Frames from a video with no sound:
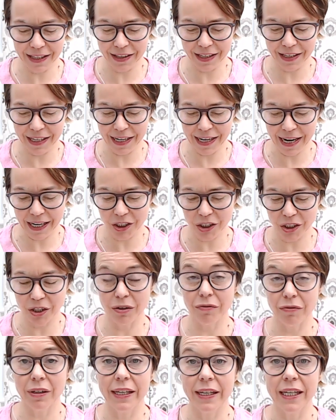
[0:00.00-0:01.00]
connection,
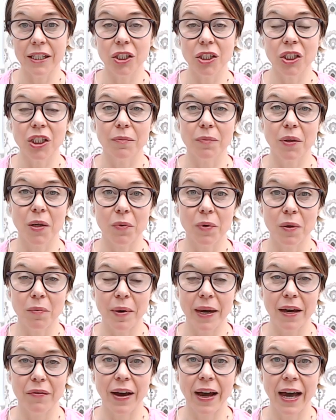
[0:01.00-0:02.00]
the relationship that we
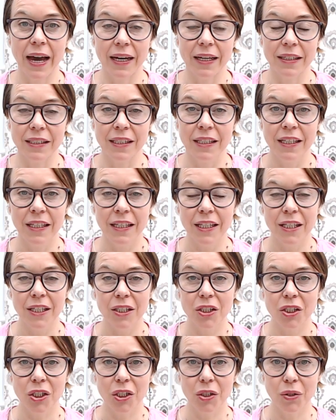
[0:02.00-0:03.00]
may have had
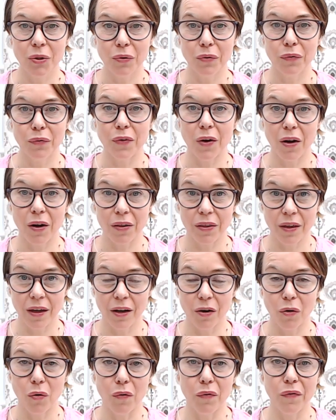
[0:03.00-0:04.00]
to
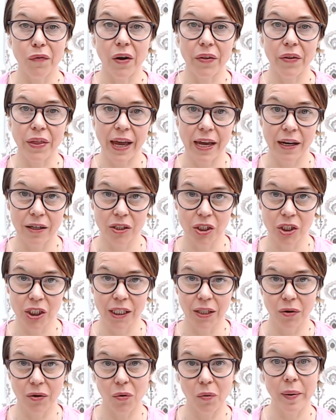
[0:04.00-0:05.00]
father or father
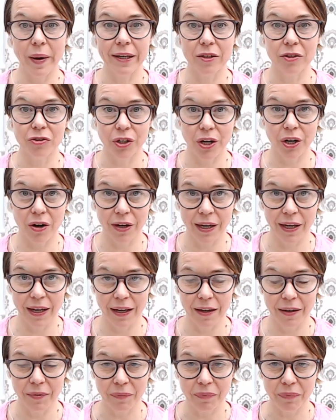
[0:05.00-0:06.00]
energy or
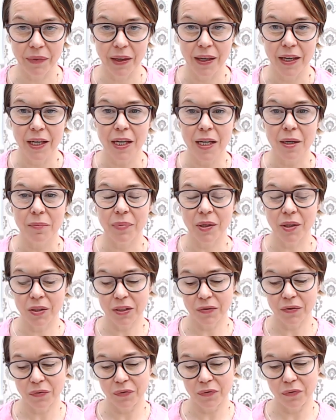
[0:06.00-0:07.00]
patriarchy.
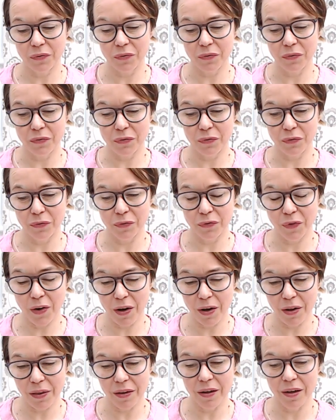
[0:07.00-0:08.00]
Because
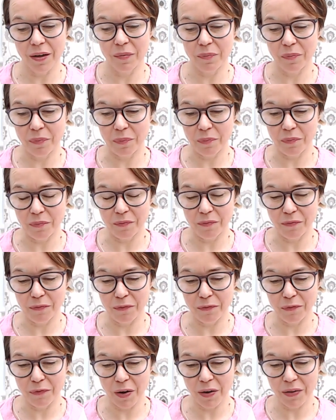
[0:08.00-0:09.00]
father
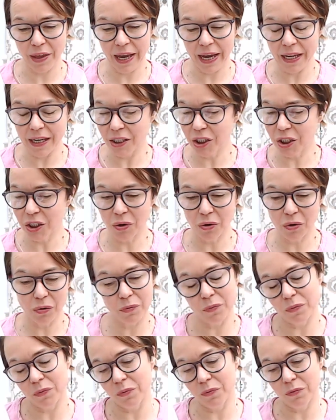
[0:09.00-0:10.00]
energy,
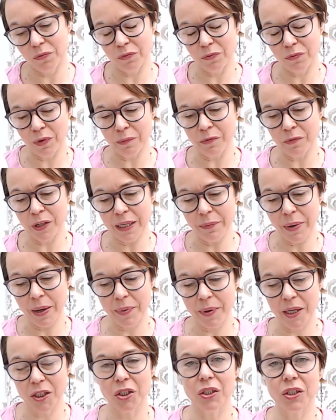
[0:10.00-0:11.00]
or really
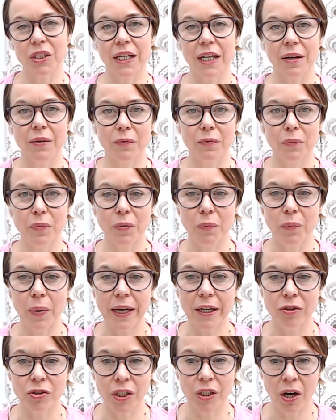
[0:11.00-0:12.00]
maybe I should say
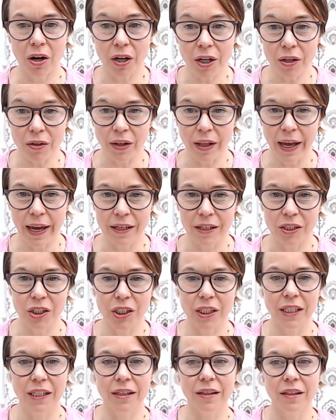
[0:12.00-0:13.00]
patriarchal
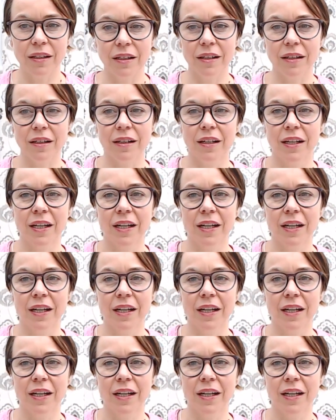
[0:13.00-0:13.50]
energy, the